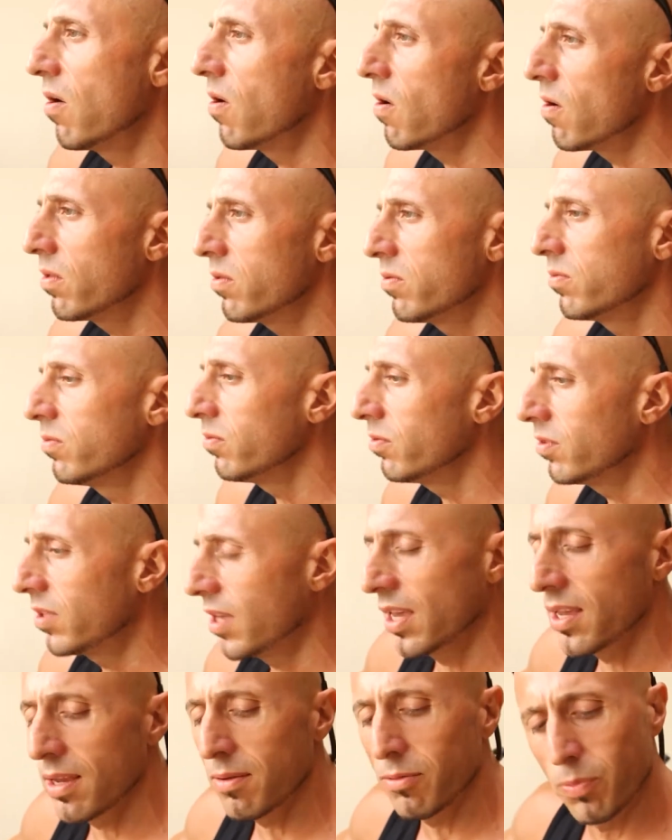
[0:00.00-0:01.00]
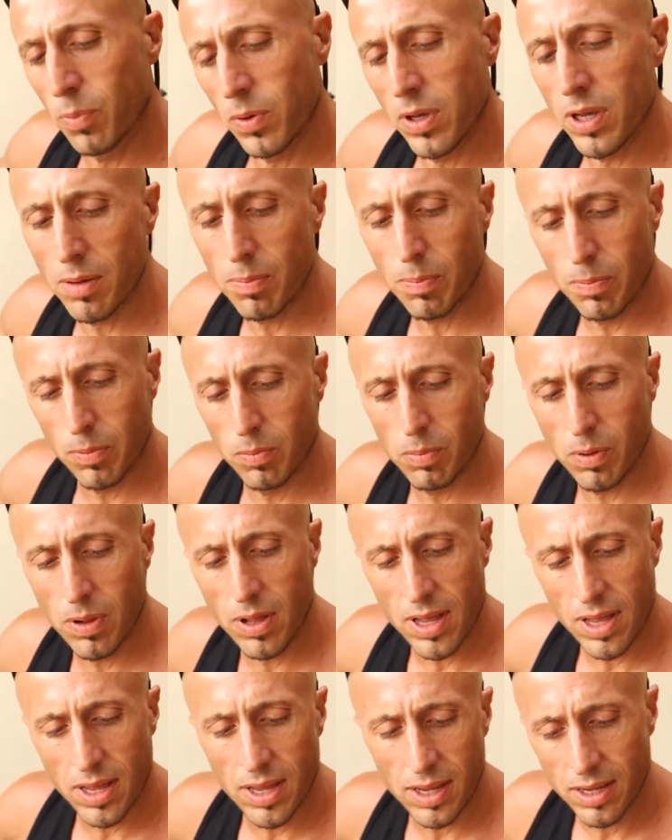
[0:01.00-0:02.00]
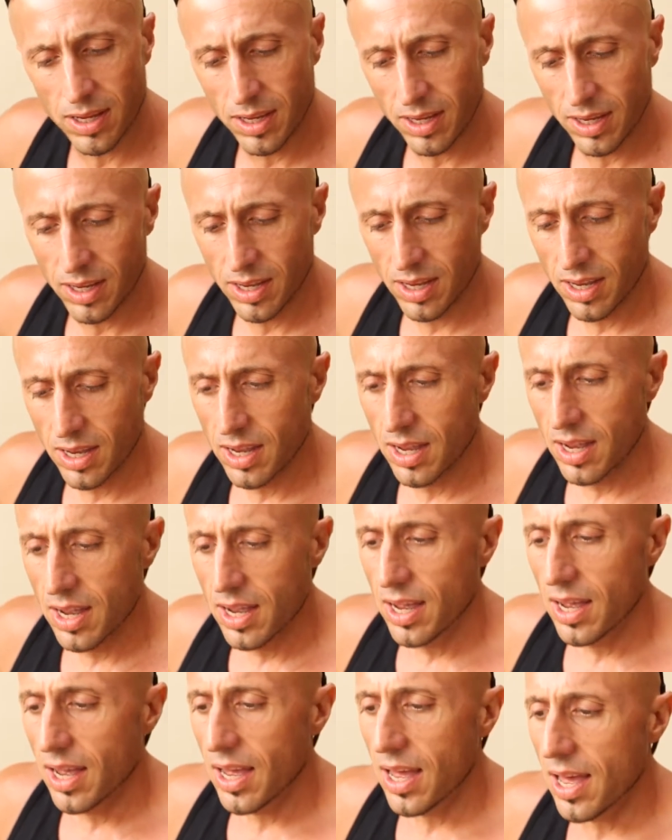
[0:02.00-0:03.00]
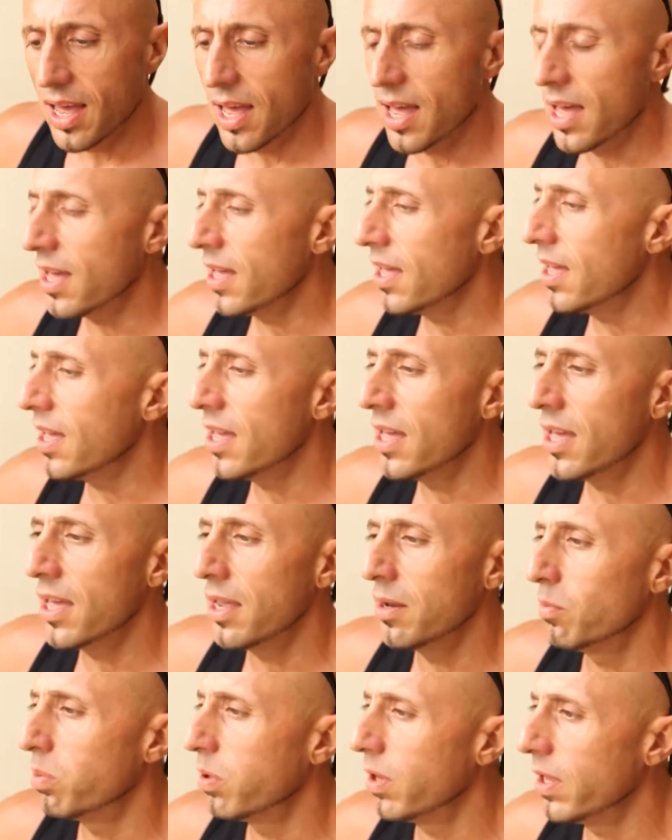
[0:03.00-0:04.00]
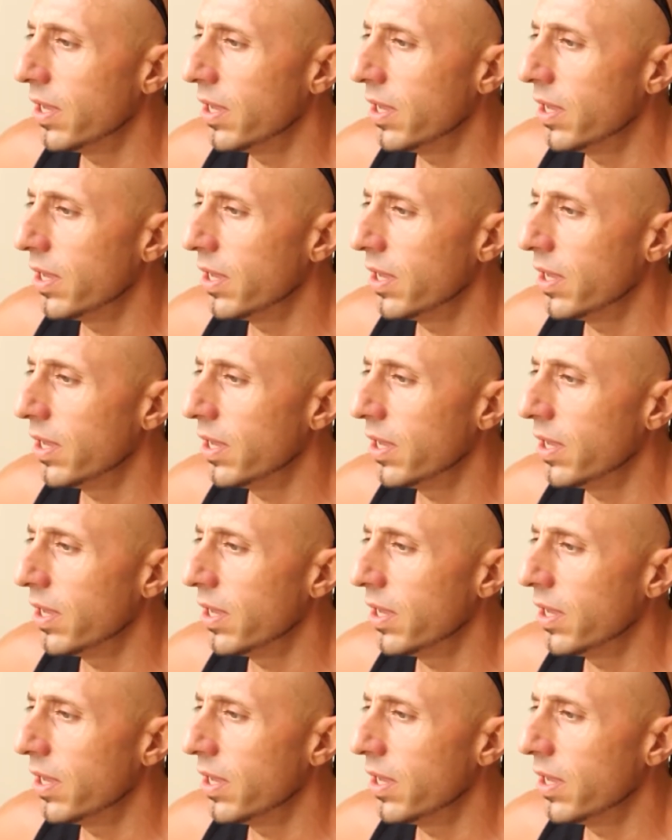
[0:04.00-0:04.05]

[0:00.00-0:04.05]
All those games people play, I had them